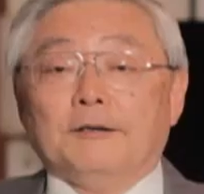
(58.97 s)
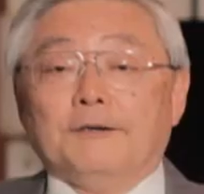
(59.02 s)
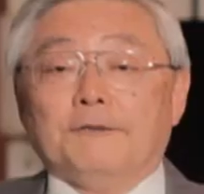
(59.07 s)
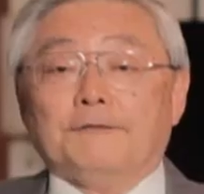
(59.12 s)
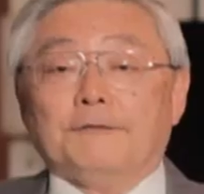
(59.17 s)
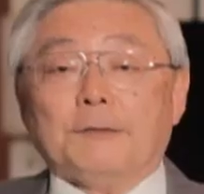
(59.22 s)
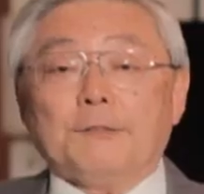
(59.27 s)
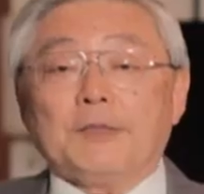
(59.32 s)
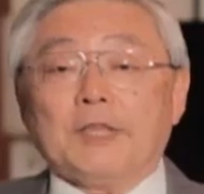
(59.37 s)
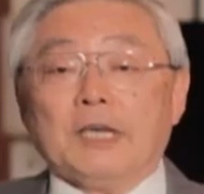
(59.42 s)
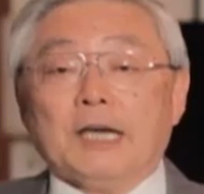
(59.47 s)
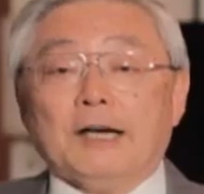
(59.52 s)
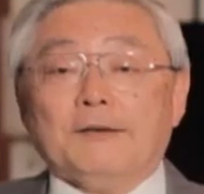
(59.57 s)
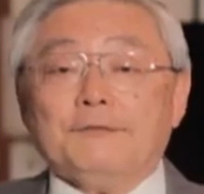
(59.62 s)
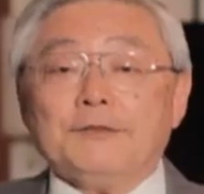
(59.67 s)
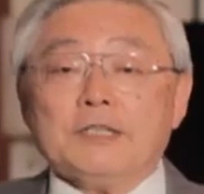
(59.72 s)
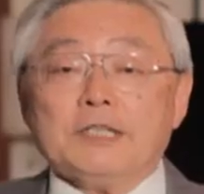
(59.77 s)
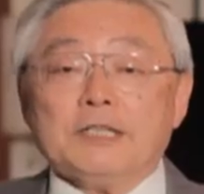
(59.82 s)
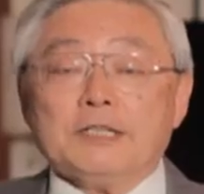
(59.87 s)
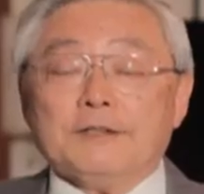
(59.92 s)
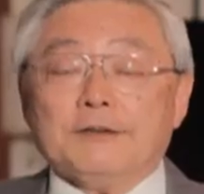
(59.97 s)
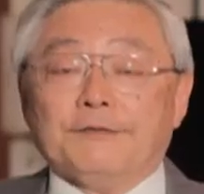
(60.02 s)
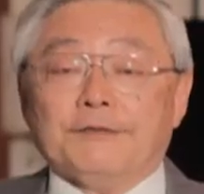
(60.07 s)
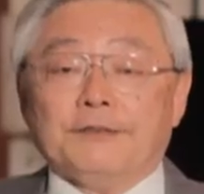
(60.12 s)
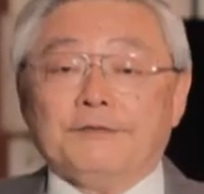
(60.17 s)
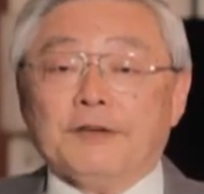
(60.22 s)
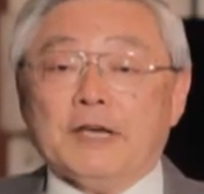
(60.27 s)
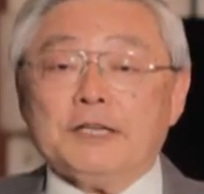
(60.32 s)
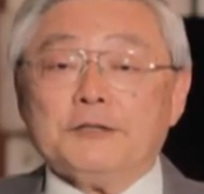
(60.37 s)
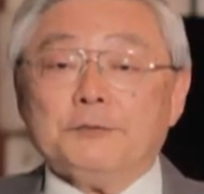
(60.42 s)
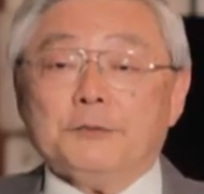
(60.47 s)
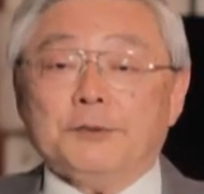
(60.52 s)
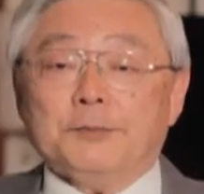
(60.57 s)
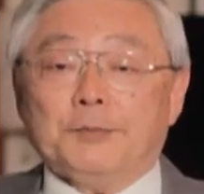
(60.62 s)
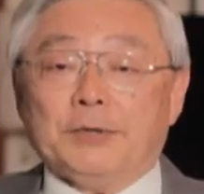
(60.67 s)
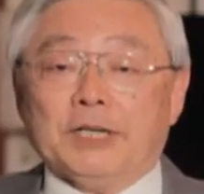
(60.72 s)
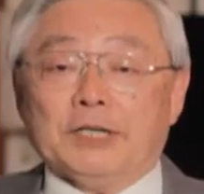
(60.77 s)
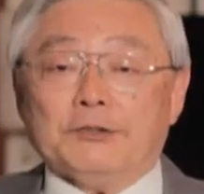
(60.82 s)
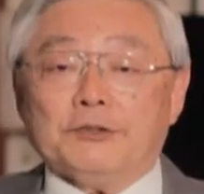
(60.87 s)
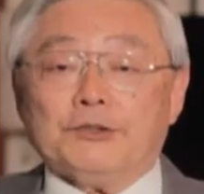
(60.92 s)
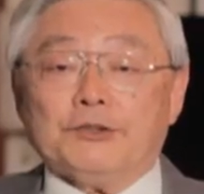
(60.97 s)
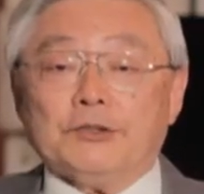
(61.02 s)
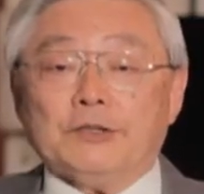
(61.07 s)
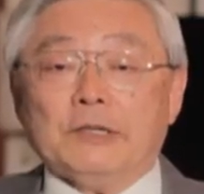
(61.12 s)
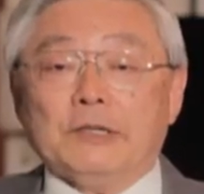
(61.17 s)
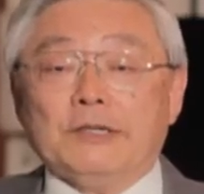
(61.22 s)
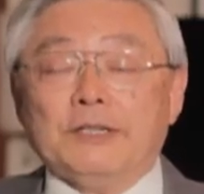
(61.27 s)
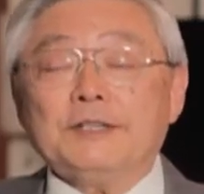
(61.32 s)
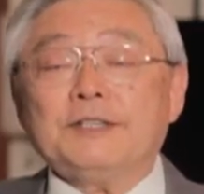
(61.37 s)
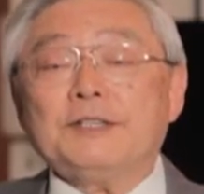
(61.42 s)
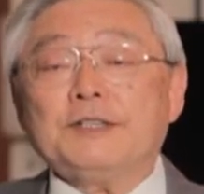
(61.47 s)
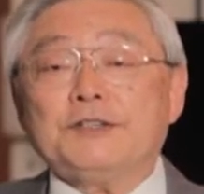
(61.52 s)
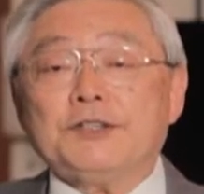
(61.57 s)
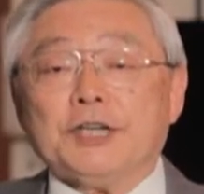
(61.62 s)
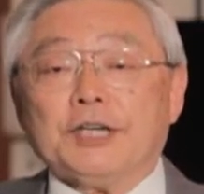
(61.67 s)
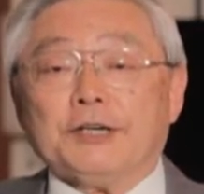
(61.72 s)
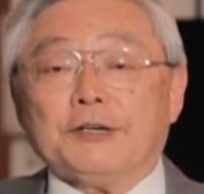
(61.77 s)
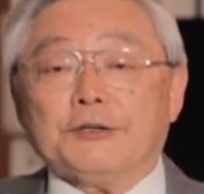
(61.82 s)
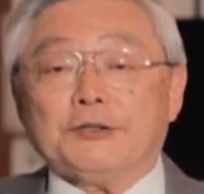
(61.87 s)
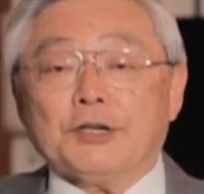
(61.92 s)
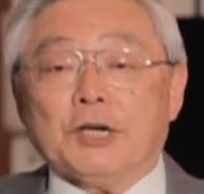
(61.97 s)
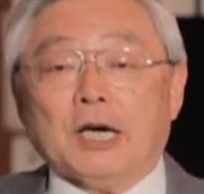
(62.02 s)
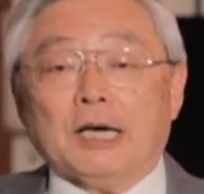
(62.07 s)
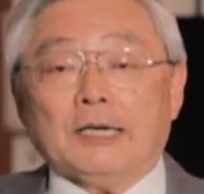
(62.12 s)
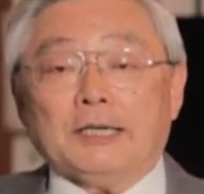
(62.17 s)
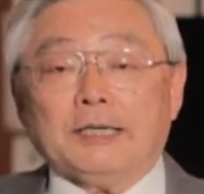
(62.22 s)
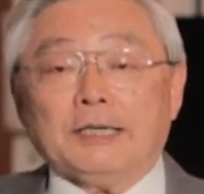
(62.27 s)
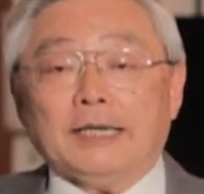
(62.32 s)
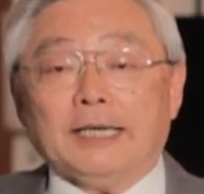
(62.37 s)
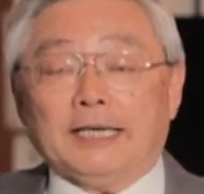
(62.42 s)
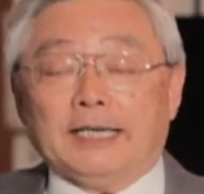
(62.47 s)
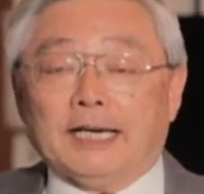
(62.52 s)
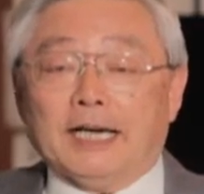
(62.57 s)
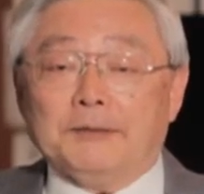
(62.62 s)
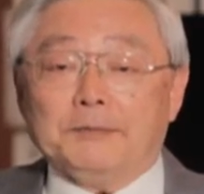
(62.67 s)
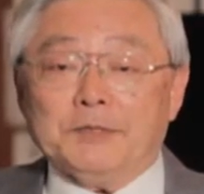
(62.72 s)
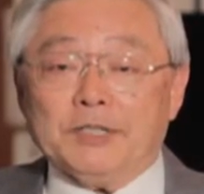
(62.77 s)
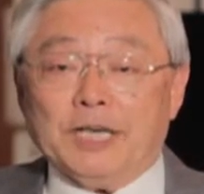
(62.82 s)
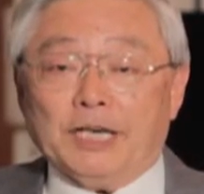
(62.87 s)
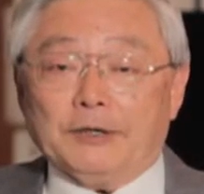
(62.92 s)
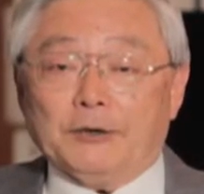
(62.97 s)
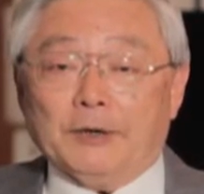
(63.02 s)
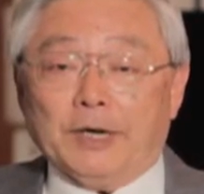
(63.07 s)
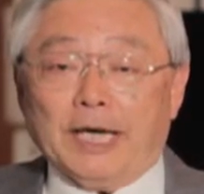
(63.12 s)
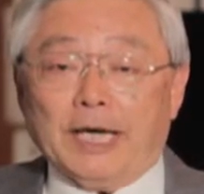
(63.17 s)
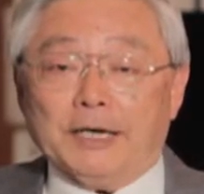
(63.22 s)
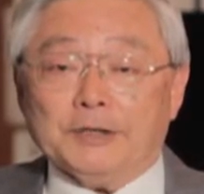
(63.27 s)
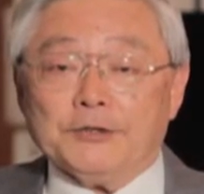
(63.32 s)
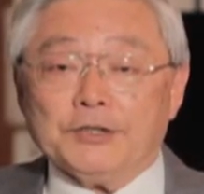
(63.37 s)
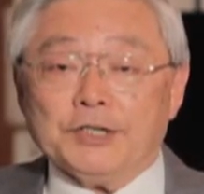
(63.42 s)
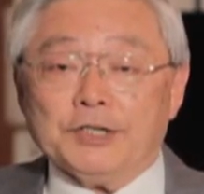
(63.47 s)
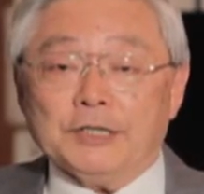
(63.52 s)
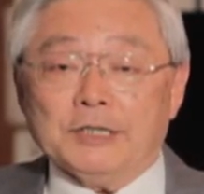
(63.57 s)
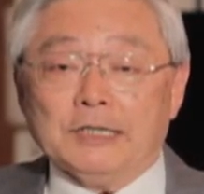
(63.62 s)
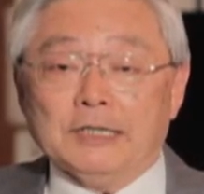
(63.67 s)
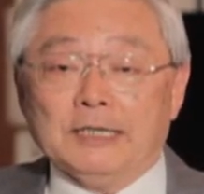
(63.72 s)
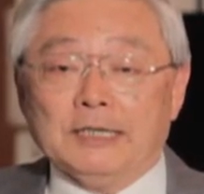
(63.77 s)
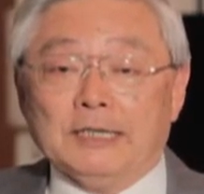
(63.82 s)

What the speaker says: From the offices of Investment Pitch, this is Ticker Talk, and I'm Ted Ohashi.